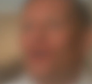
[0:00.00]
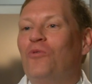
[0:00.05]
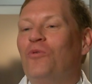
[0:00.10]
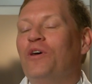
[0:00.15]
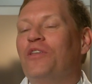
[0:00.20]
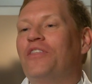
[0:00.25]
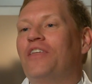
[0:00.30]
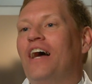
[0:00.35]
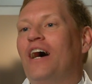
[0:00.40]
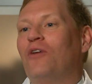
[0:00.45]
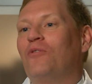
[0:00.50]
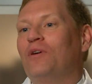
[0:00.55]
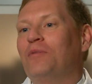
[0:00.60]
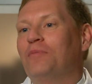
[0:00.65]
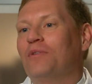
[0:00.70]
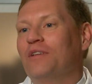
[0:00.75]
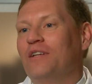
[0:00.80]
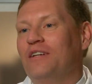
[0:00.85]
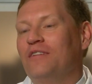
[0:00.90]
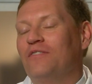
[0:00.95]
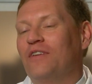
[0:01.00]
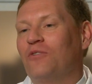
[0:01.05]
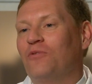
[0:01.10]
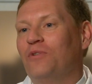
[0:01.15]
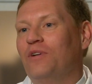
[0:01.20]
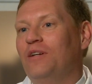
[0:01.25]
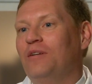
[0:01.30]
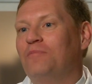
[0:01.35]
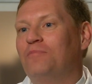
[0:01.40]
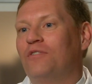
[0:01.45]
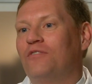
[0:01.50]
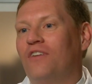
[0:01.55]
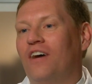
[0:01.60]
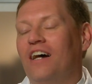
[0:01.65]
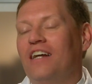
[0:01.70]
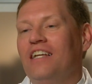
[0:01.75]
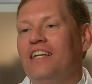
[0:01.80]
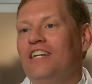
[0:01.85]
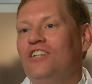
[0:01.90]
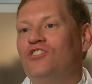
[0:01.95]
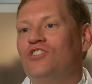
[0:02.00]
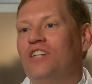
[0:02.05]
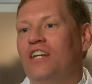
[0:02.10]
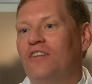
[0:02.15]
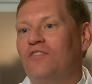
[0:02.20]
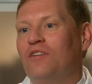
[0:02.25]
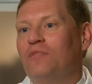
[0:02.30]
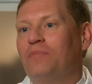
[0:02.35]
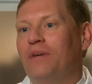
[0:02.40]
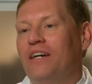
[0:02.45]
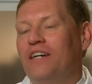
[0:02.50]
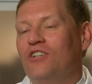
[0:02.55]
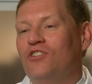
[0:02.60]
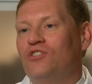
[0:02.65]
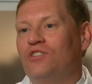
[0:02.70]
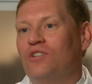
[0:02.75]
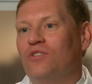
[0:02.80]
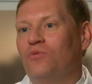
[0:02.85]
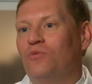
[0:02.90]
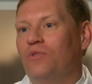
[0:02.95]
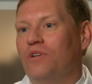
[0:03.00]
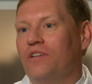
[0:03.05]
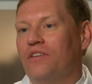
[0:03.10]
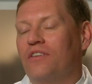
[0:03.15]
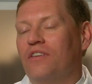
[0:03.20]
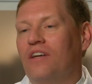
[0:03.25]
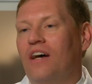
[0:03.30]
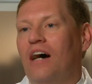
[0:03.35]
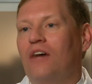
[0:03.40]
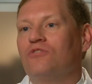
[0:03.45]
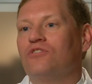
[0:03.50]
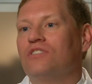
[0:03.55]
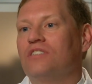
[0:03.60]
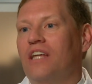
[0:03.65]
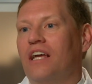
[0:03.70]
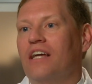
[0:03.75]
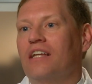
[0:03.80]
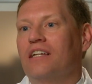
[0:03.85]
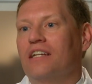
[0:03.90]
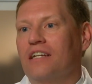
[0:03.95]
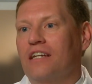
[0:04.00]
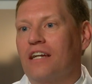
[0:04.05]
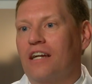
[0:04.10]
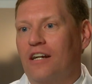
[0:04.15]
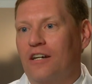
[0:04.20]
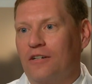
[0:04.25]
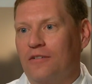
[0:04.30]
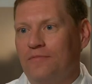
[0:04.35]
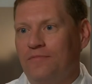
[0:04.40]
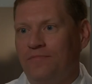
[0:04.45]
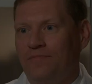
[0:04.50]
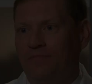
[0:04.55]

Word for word: With that, we believe that we provide each and every patient with outstanding care.